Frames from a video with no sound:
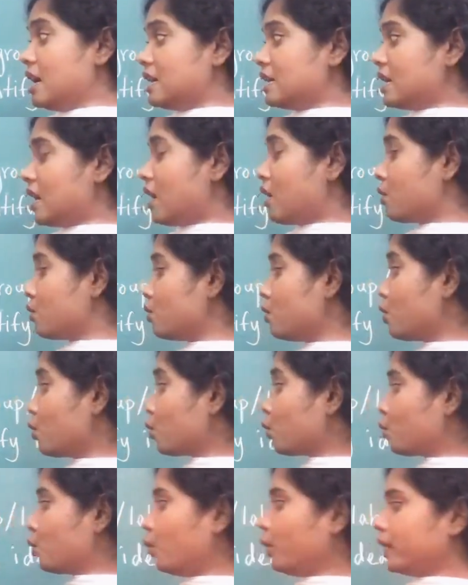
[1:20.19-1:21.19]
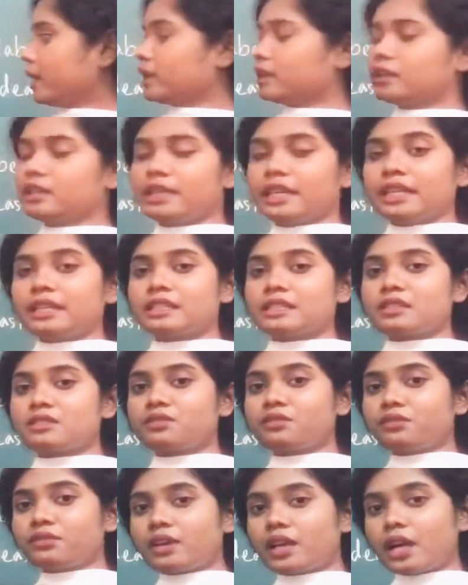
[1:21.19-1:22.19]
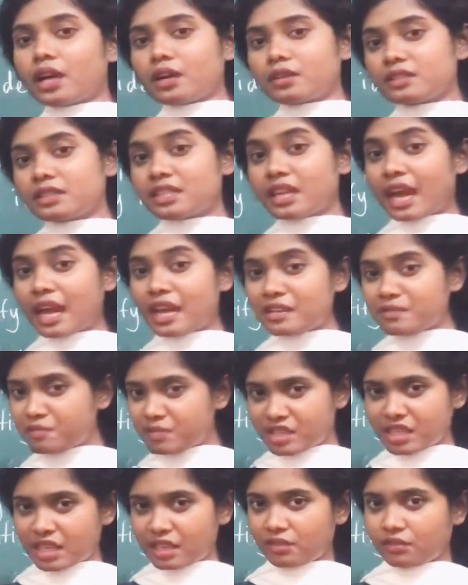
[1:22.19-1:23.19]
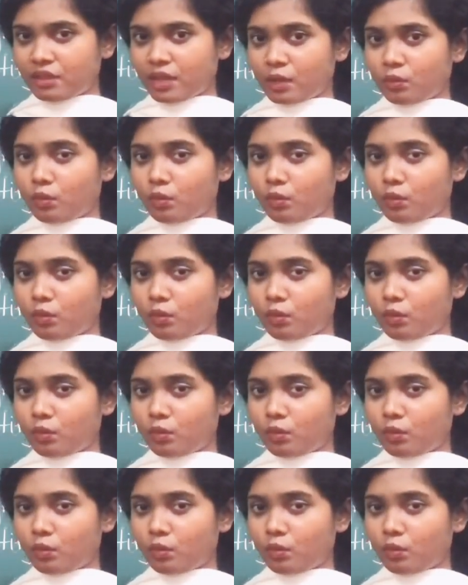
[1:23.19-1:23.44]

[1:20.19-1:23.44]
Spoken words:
Now, quick. It is time saving.